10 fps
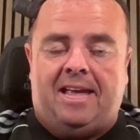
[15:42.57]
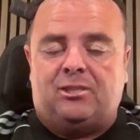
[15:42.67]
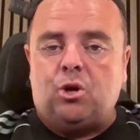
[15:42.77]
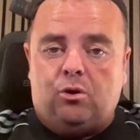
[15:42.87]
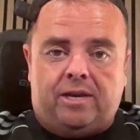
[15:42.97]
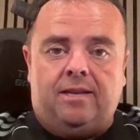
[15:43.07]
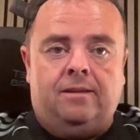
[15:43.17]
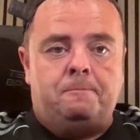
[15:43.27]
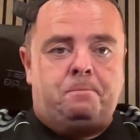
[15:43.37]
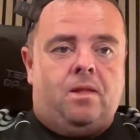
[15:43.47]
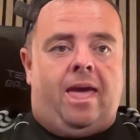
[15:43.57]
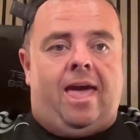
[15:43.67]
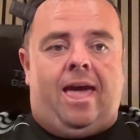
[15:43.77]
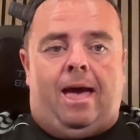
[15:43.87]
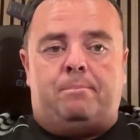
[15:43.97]
talking
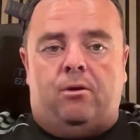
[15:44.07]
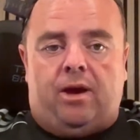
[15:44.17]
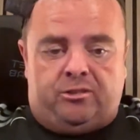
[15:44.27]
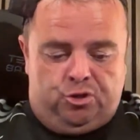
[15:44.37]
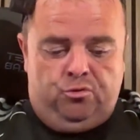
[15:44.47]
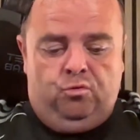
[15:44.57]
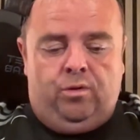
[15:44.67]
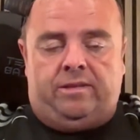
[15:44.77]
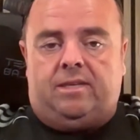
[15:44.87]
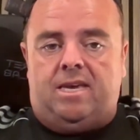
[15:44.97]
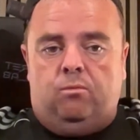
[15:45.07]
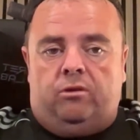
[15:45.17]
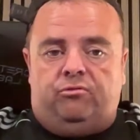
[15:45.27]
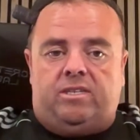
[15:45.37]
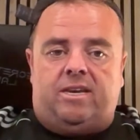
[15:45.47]
about a tool and
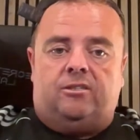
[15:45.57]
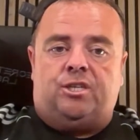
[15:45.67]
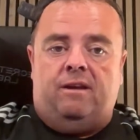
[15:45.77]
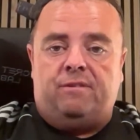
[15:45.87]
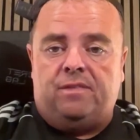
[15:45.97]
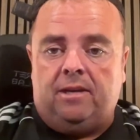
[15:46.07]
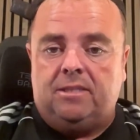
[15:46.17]
keyword research and everything,